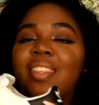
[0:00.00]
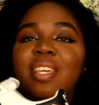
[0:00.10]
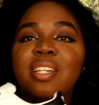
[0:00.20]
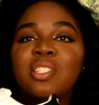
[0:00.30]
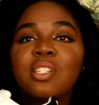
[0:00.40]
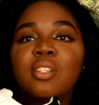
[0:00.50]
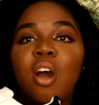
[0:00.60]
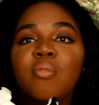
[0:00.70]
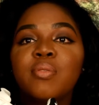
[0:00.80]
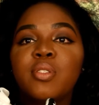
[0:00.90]
These just
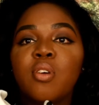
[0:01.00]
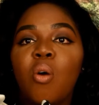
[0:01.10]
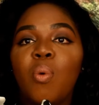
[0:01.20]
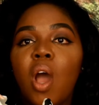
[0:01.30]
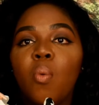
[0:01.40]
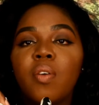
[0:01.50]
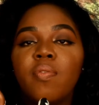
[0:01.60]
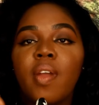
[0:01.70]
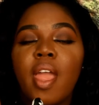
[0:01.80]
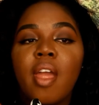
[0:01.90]
go so well with
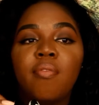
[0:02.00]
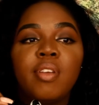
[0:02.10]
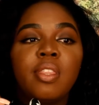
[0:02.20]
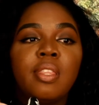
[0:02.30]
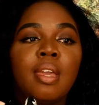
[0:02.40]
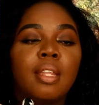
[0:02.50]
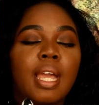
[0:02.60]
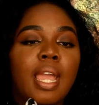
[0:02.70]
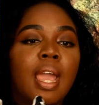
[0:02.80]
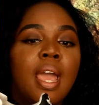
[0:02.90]
everything.
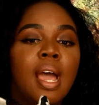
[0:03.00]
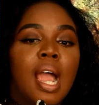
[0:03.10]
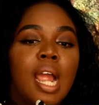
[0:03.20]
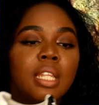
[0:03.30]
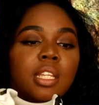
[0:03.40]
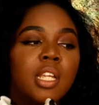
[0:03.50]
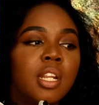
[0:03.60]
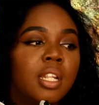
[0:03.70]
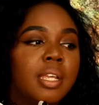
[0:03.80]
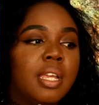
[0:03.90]
Like I
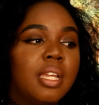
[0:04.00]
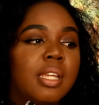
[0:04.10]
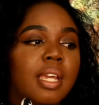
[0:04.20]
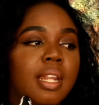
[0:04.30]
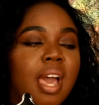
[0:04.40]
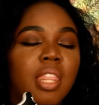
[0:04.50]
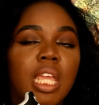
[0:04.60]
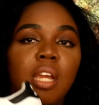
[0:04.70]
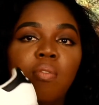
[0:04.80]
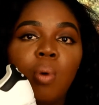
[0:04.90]
literally cannot
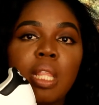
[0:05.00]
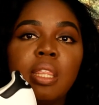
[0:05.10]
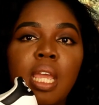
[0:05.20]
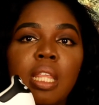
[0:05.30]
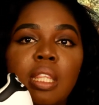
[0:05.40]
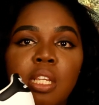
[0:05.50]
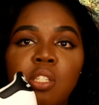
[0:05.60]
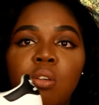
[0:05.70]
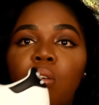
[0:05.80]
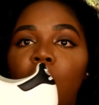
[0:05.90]
think of one thing these
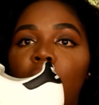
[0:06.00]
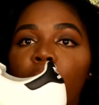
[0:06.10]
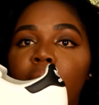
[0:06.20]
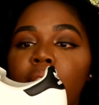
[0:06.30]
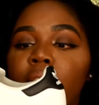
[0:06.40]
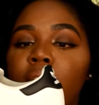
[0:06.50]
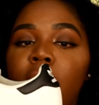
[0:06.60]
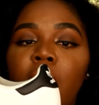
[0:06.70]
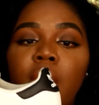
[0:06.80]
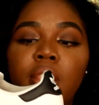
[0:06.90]
don't go with.
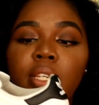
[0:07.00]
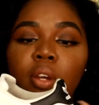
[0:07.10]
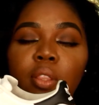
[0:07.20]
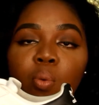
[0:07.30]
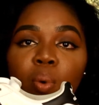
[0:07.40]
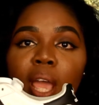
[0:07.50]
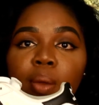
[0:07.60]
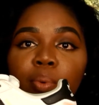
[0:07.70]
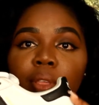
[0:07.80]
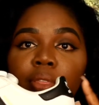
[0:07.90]
And these are the
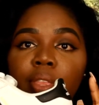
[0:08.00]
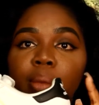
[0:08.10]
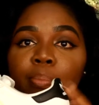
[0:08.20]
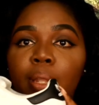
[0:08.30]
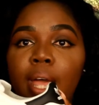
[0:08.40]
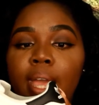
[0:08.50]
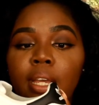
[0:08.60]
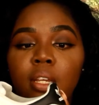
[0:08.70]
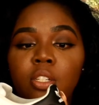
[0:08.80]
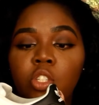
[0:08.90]
white with the
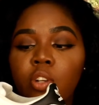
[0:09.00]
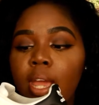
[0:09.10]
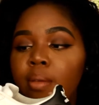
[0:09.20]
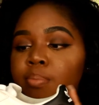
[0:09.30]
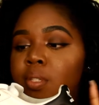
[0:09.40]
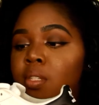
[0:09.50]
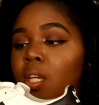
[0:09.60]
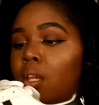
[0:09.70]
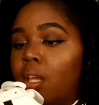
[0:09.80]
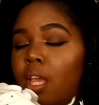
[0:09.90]
black stripes
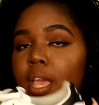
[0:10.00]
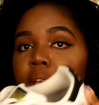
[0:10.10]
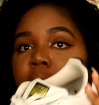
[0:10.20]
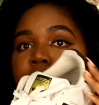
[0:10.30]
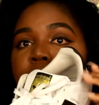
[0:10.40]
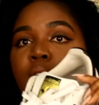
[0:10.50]
and the